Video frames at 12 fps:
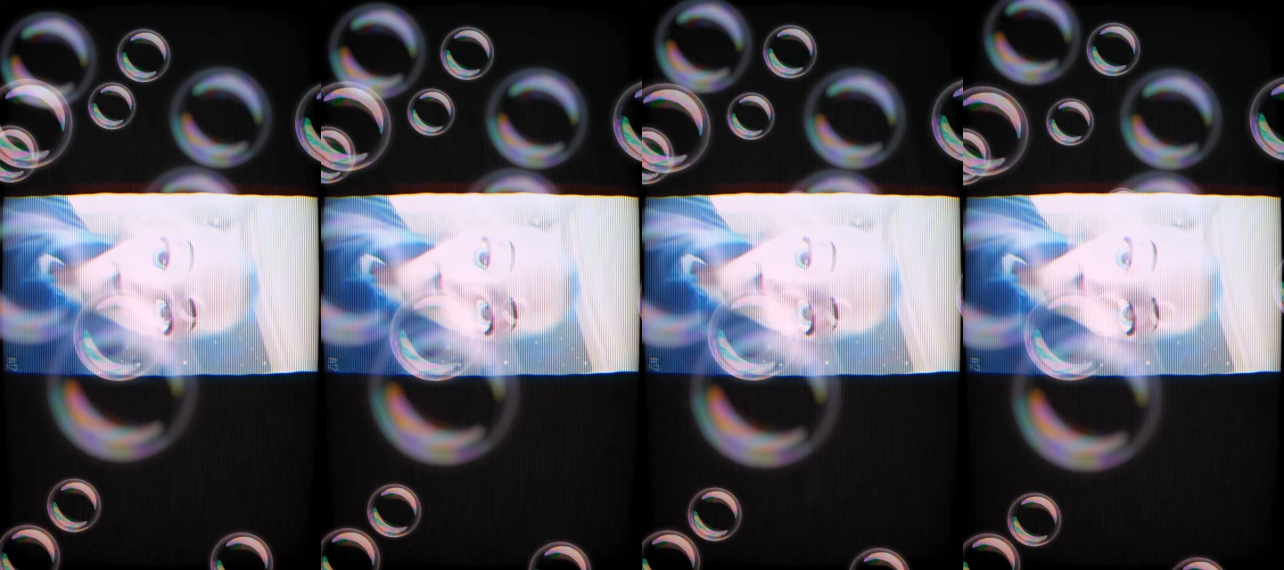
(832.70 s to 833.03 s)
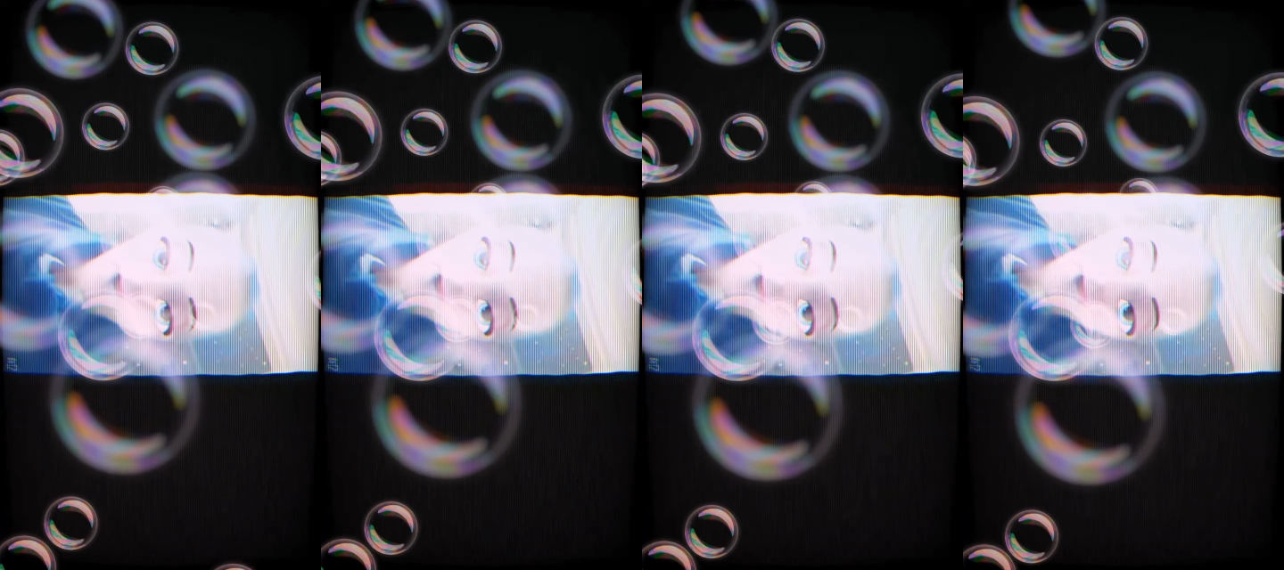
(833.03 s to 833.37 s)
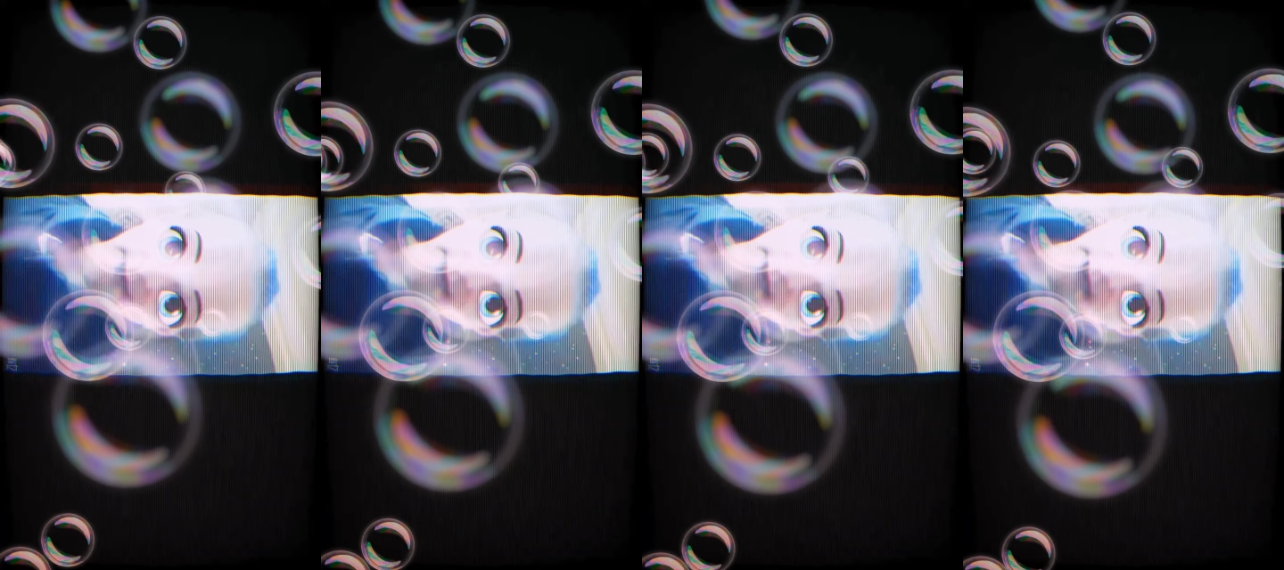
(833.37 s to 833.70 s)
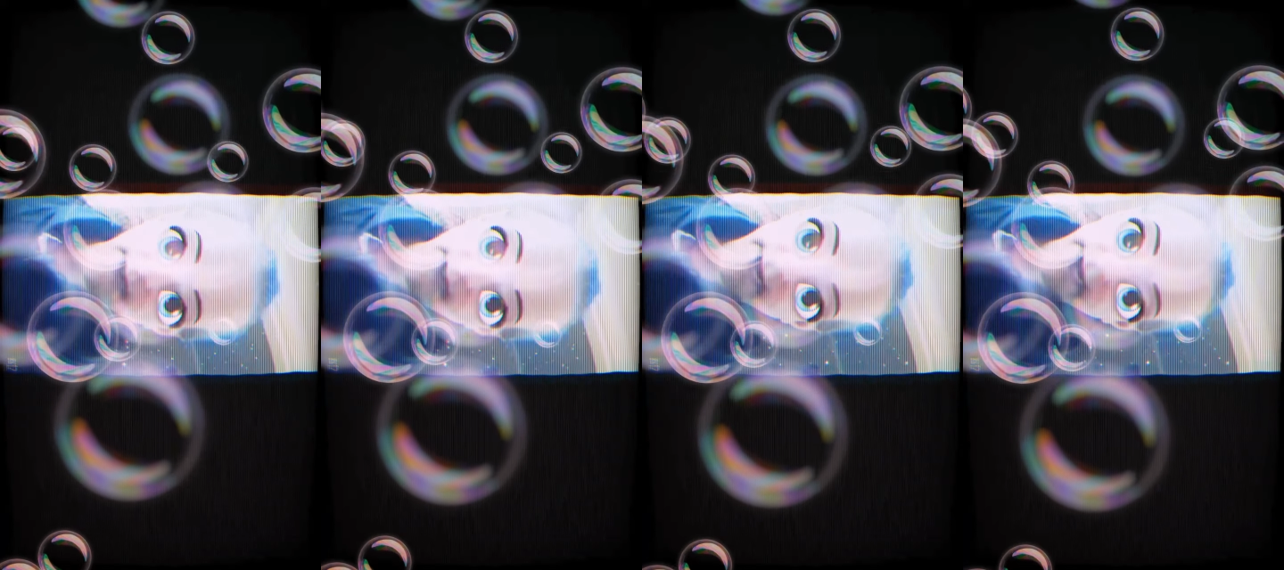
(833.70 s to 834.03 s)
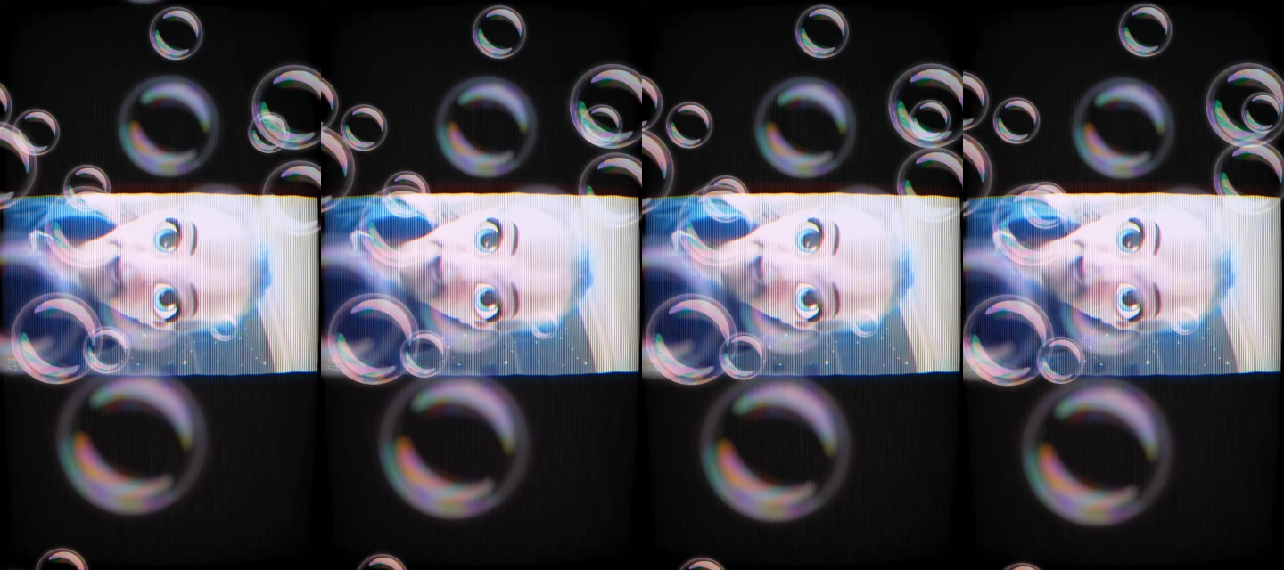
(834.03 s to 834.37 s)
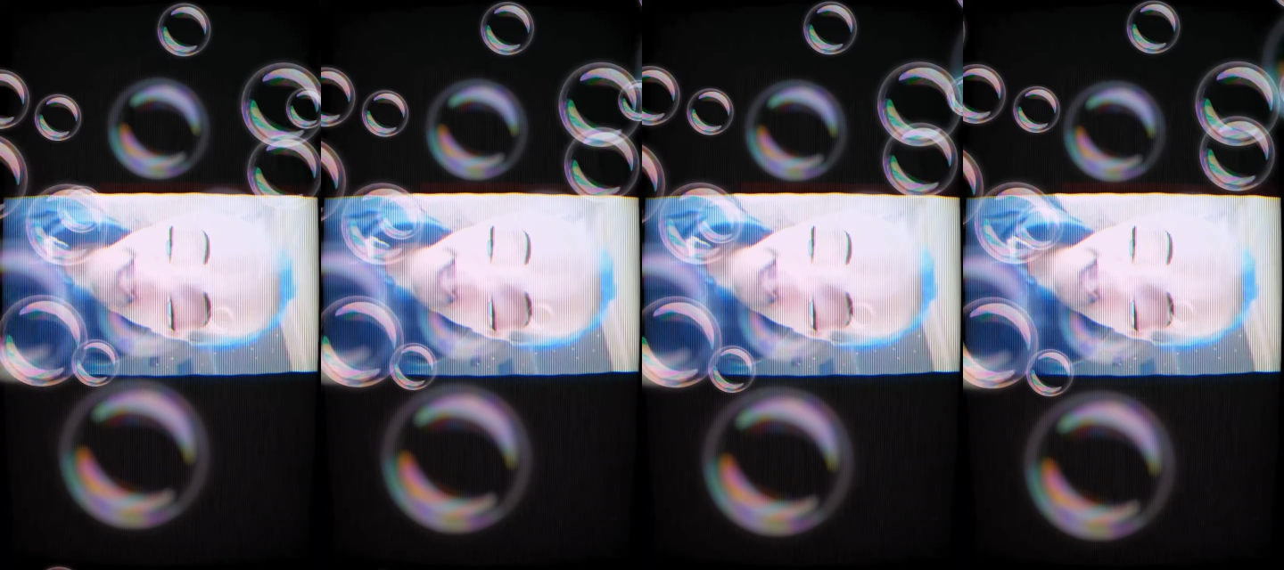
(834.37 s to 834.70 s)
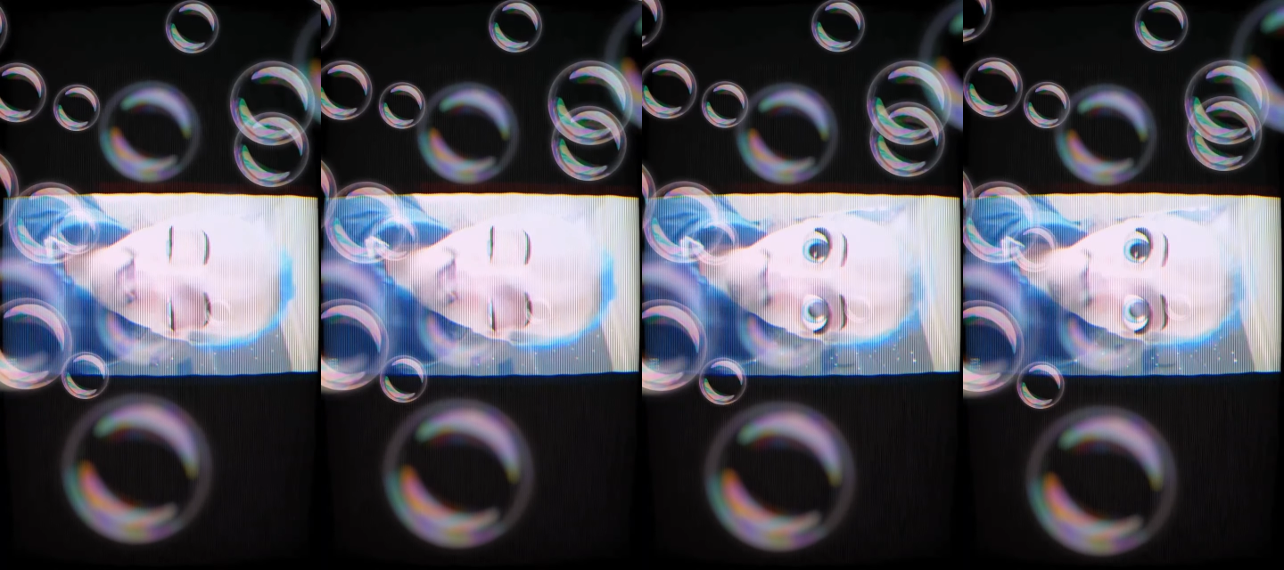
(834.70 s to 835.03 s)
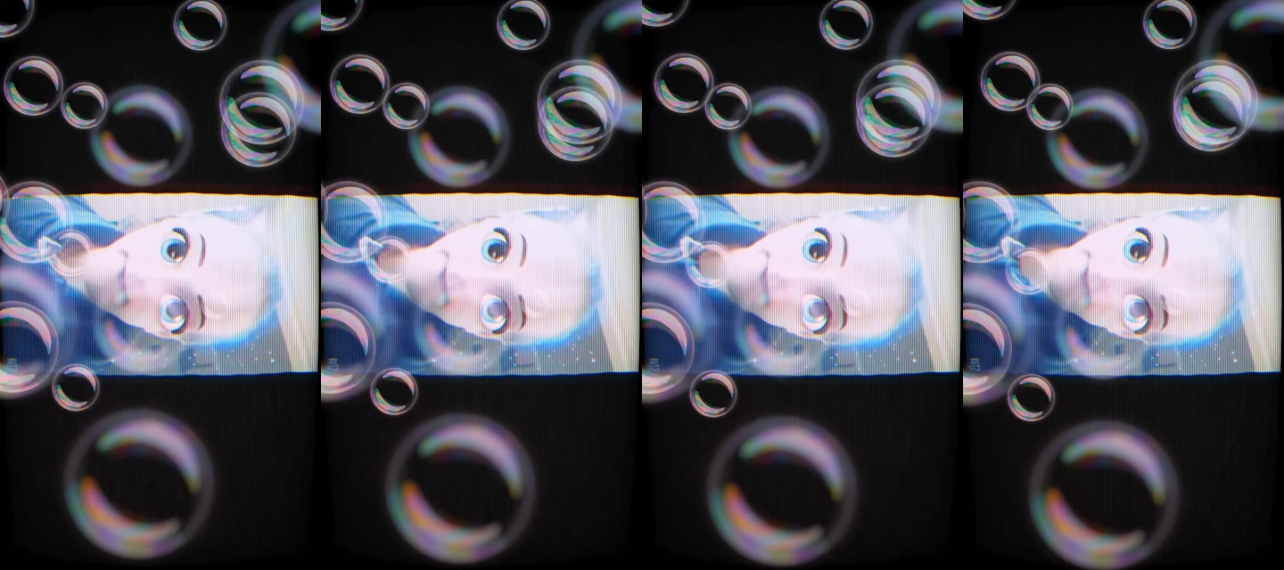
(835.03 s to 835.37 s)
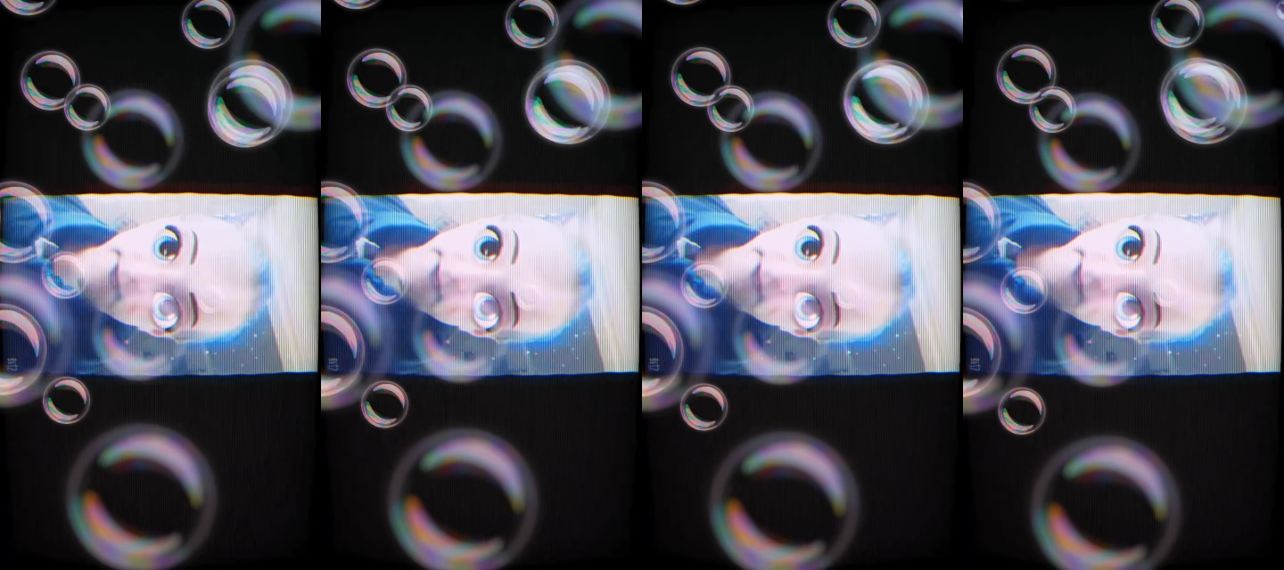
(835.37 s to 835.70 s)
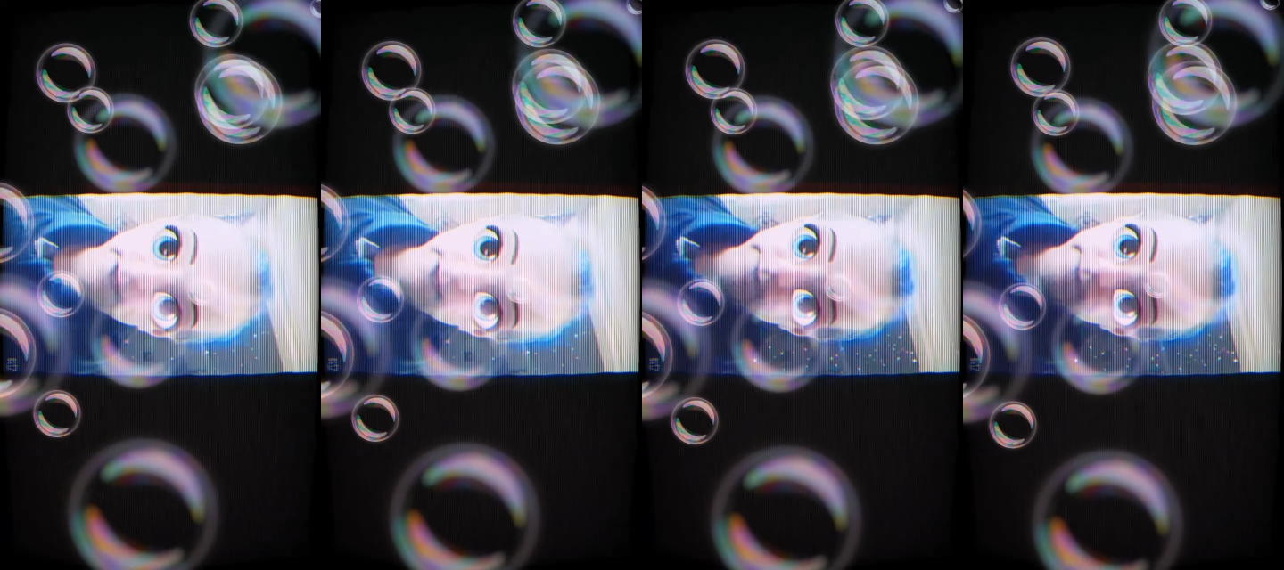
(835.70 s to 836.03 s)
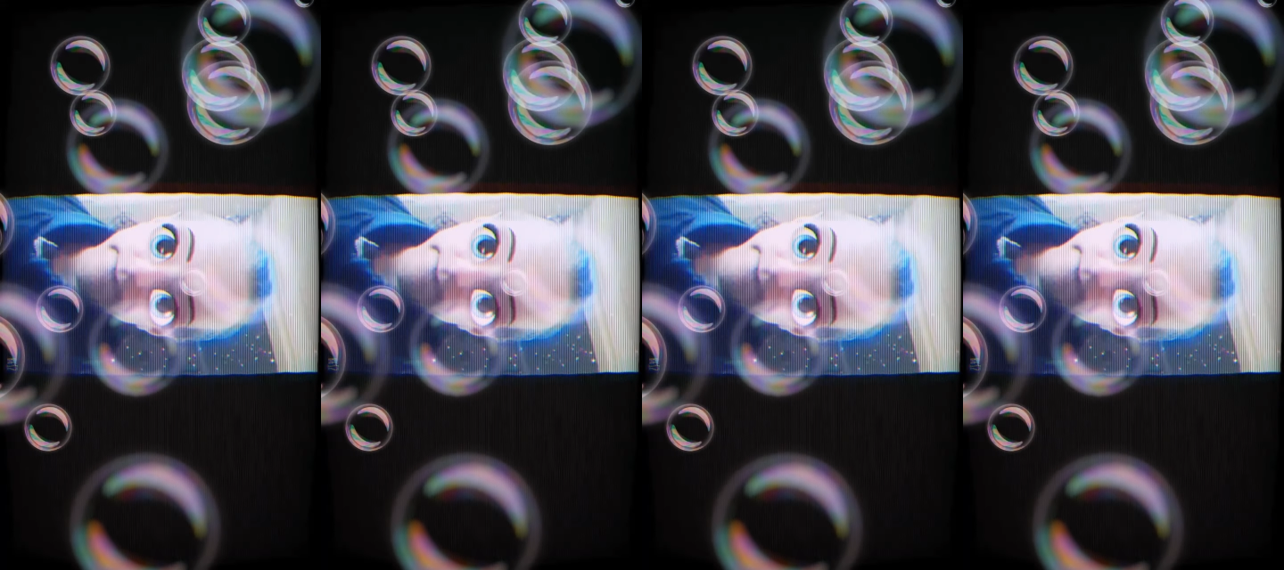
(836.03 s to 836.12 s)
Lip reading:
(no speaker visible)